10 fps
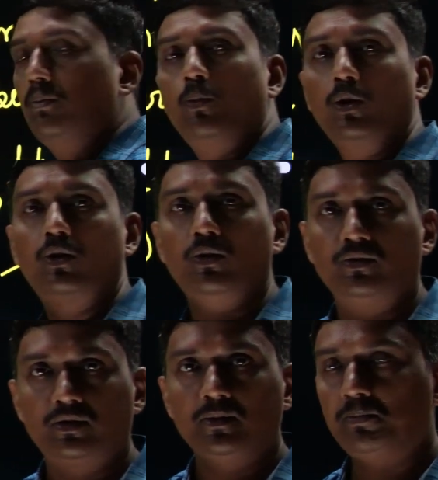Mole
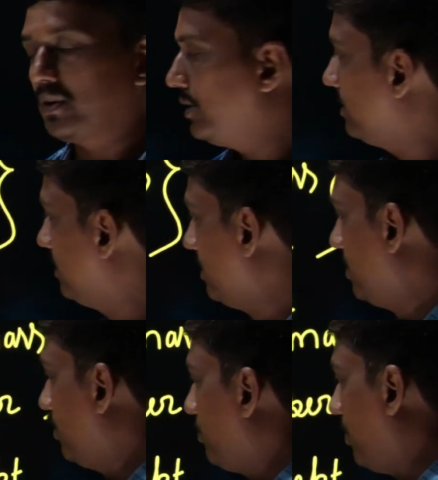concept
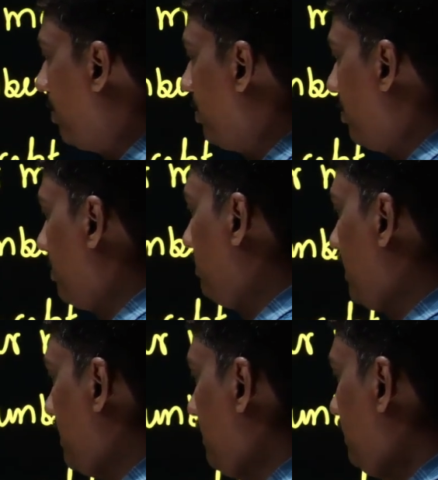followed
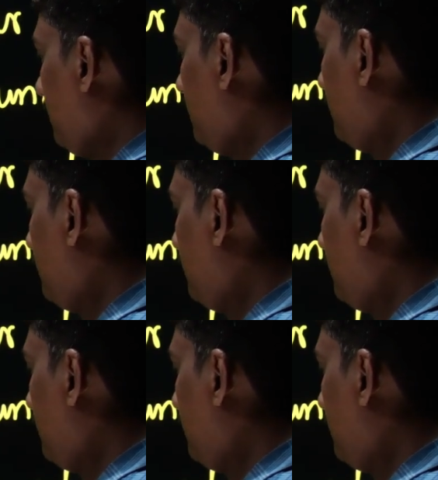by